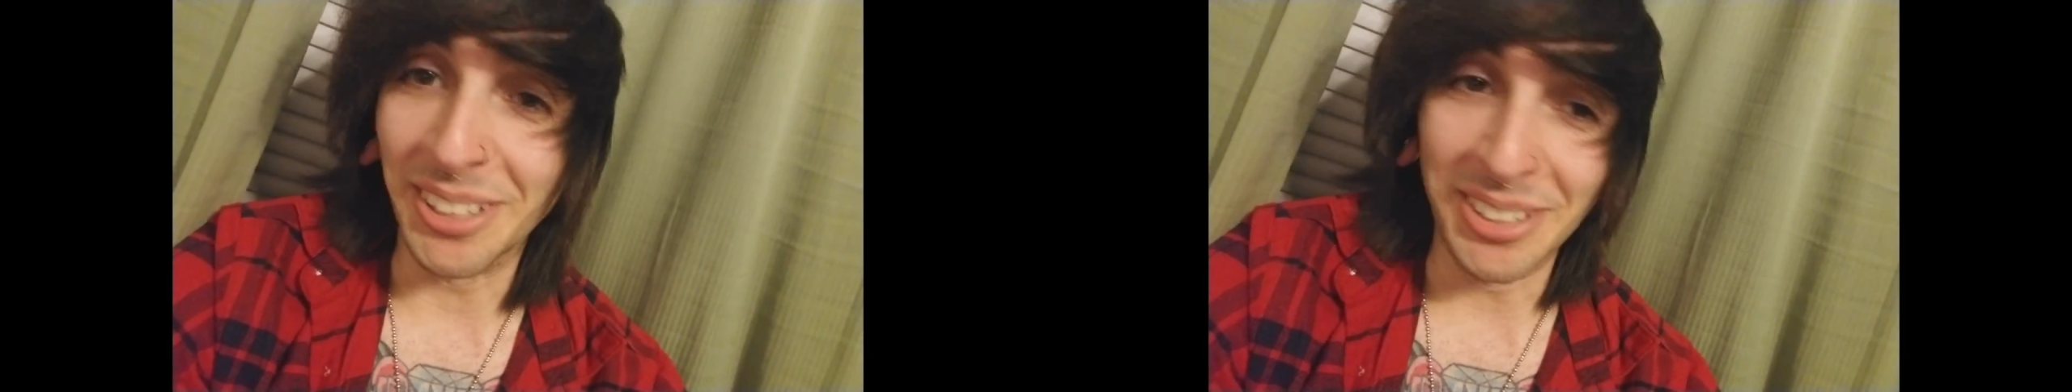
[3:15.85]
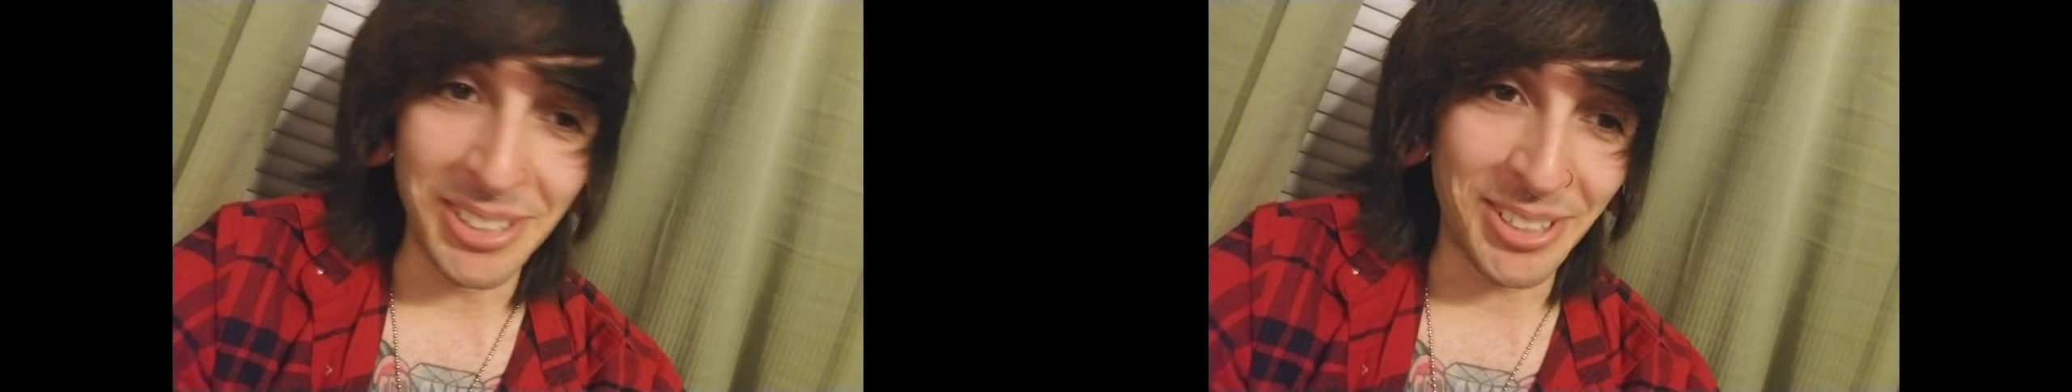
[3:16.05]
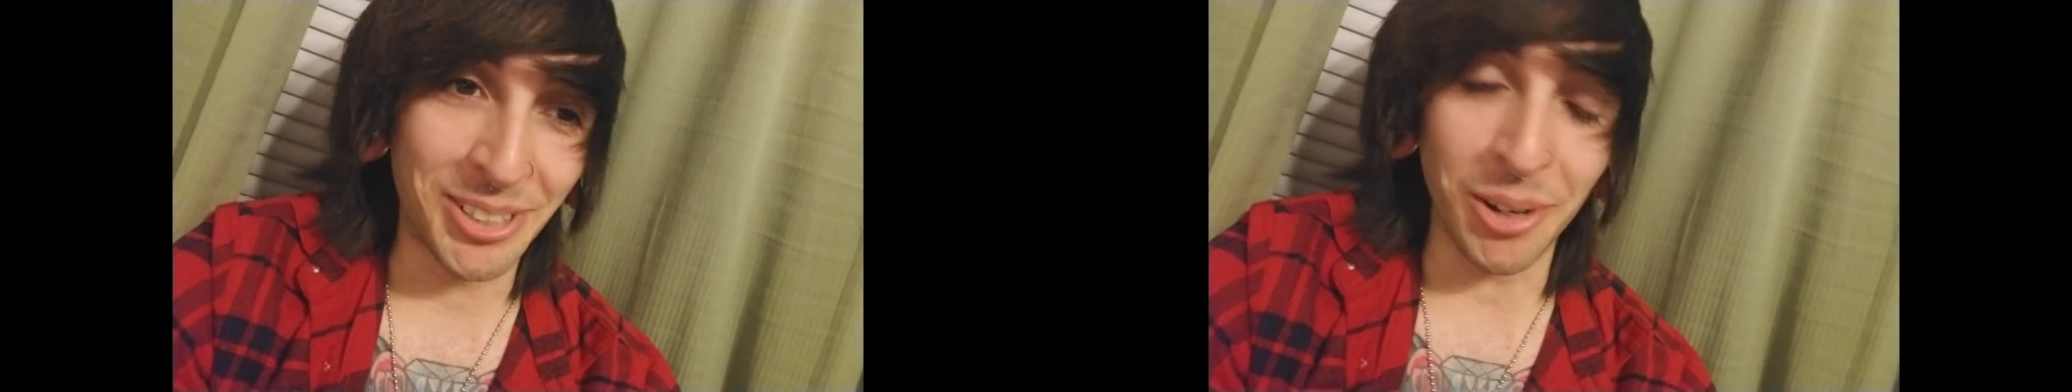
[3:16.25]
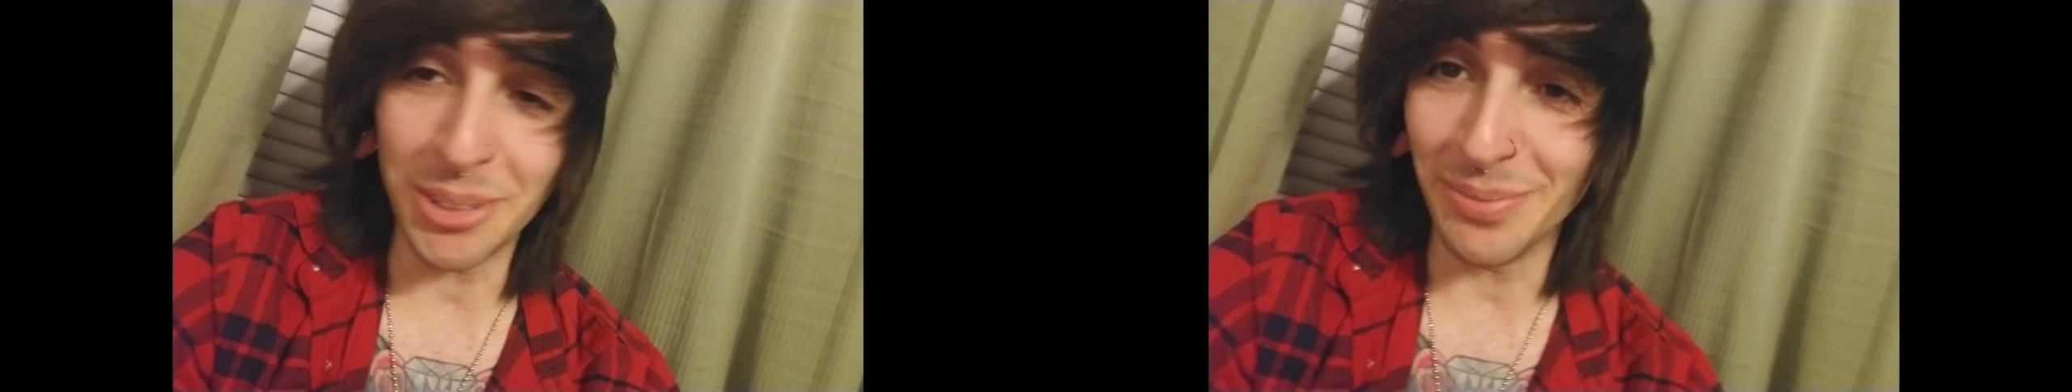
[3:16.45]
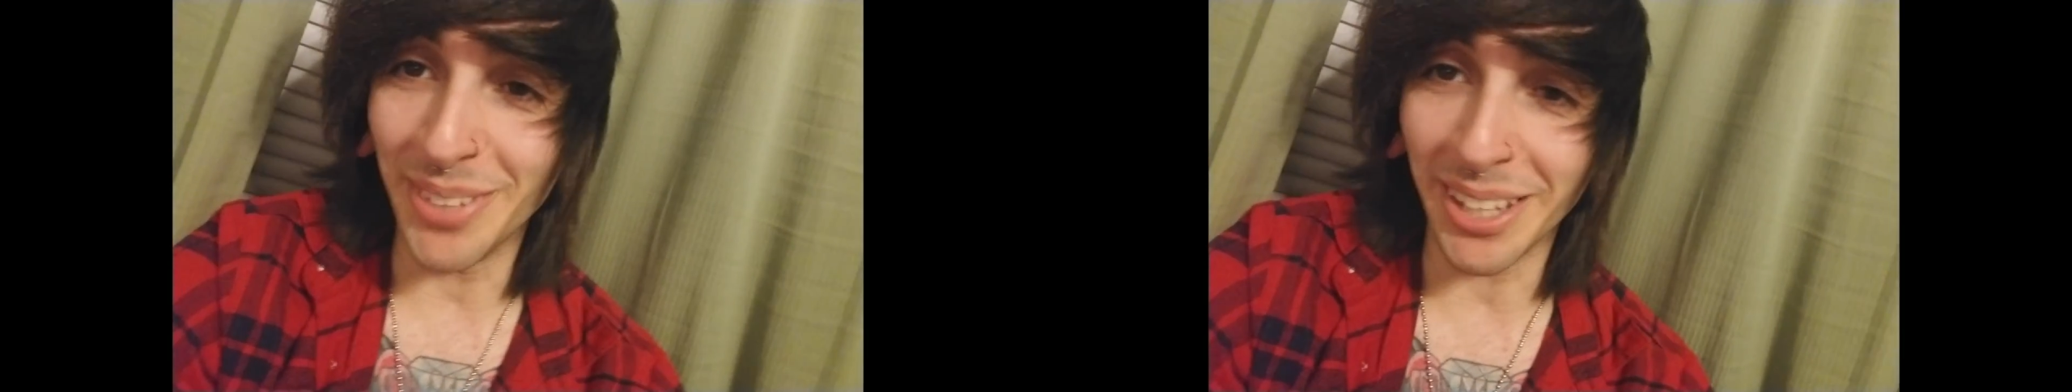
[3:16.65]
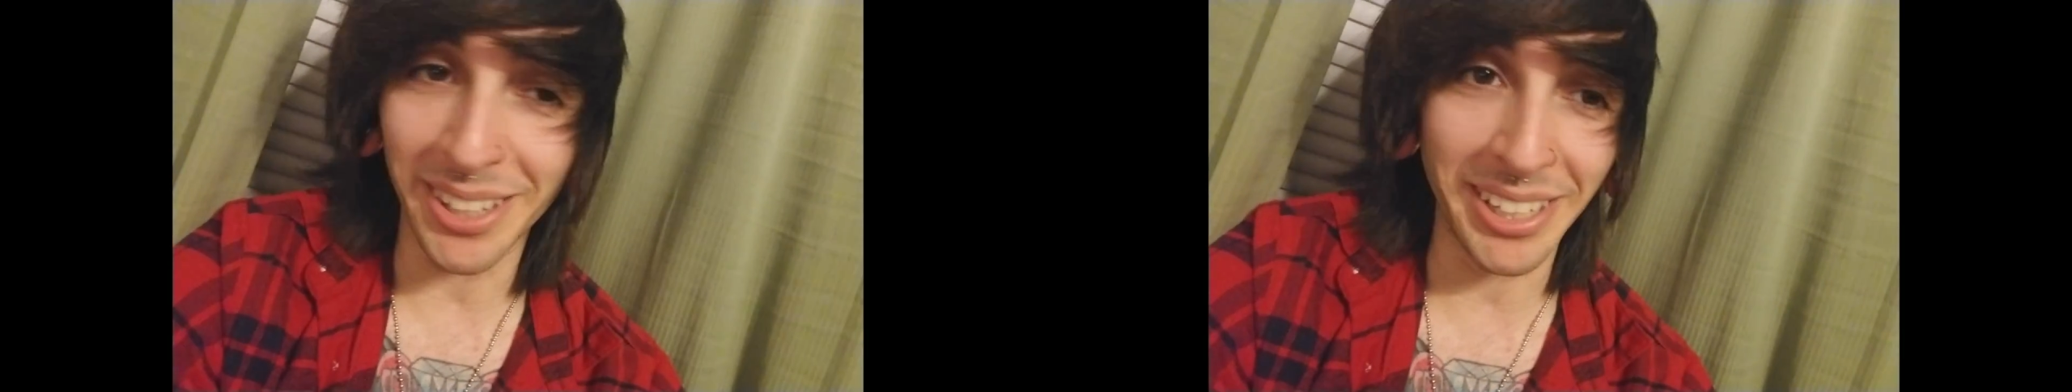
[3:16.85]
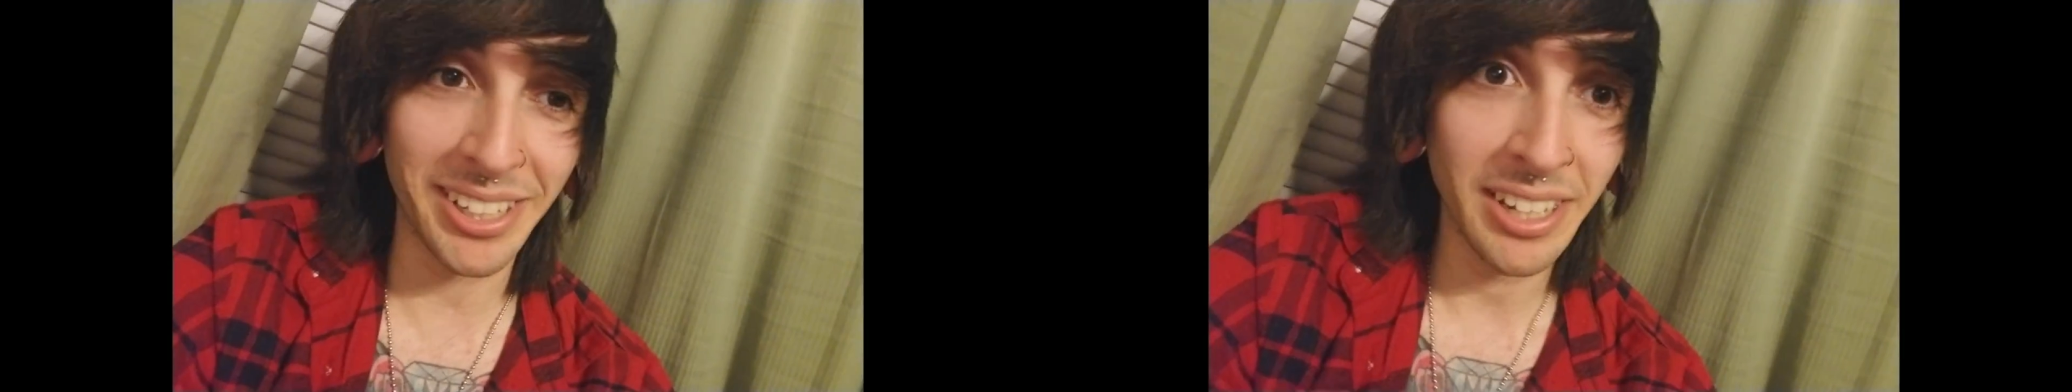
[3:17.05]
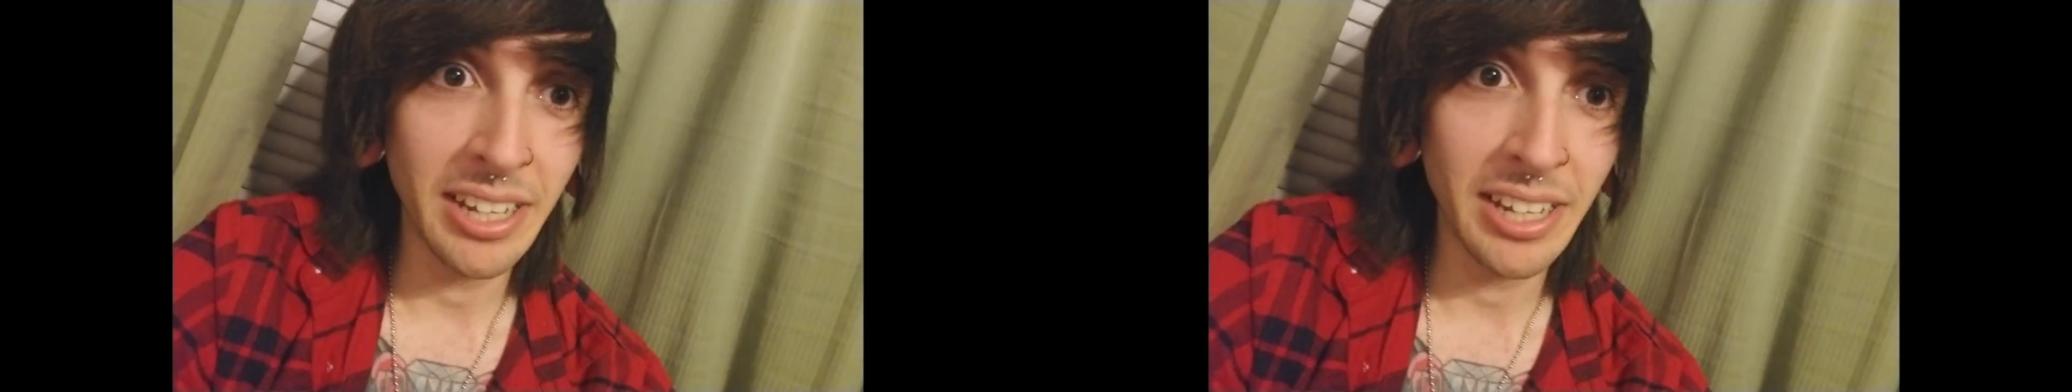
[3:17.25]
and just show them that, like,